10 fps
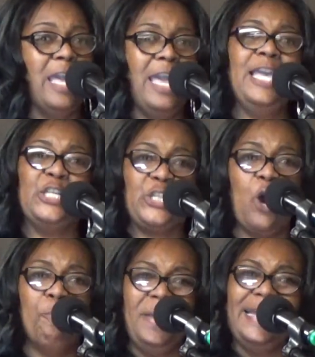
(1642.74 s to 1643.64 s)
he
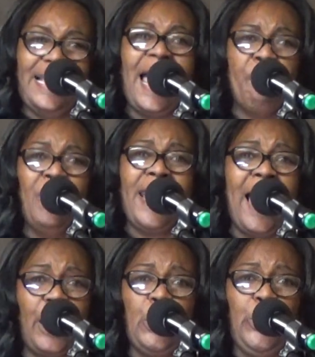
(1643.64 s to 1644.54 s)
showed me that I what
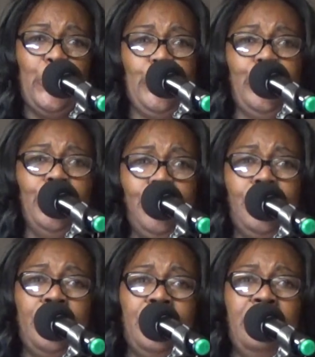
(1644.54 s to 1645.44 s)
I could do.
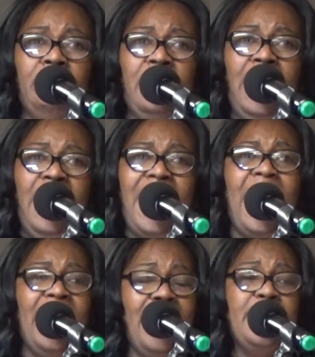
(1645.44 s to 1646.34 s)
And
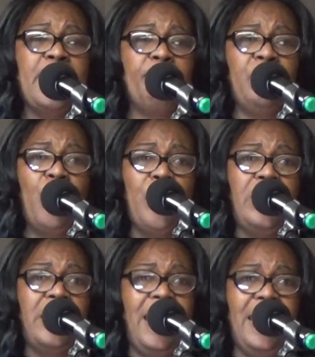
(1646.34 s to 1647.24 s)
I end up
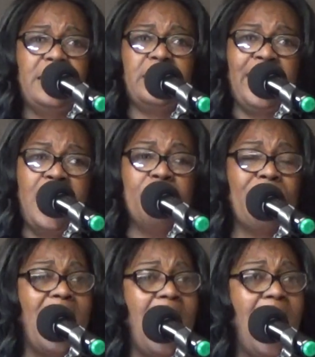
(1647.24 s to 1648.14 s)
going and getting
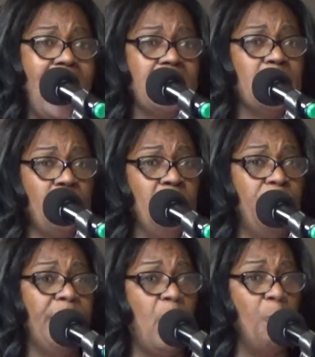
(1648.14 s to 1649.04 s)
my high school
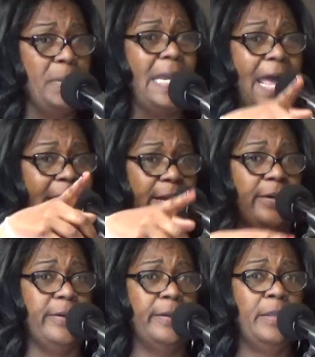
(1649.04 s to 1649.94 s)
diploma later.
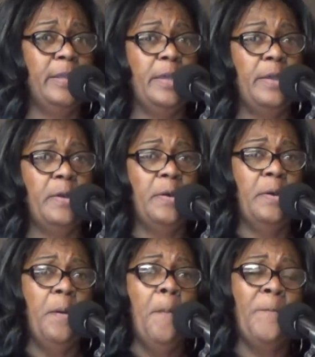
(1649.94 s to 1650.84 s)

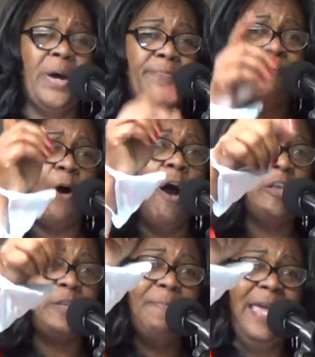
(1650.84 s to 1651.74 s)
But as far
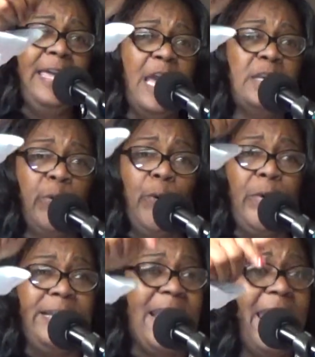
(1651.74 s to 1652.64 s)
as me getting
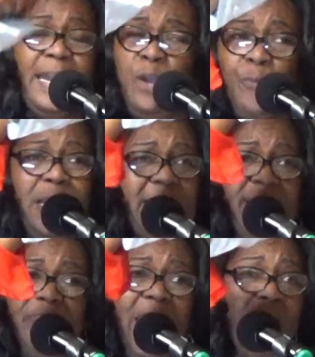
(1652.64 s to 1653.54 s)
ordained, it
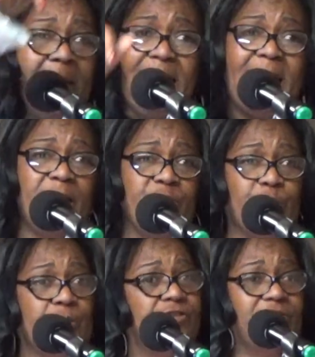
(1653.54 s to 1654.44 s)
wasn't there at that
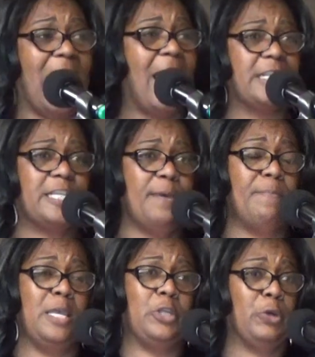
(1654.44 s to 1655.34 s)
church. God
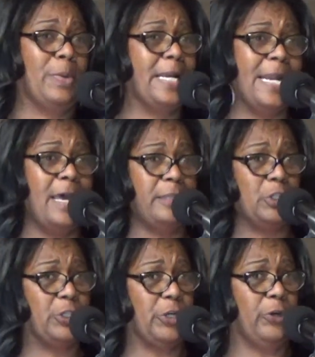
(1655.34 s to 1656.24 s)
sent me to
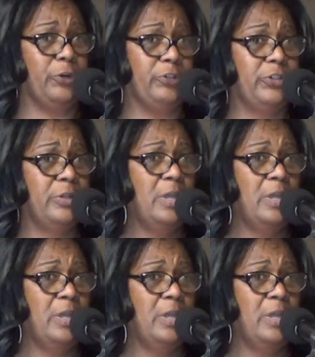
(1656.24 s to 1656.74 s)
another church.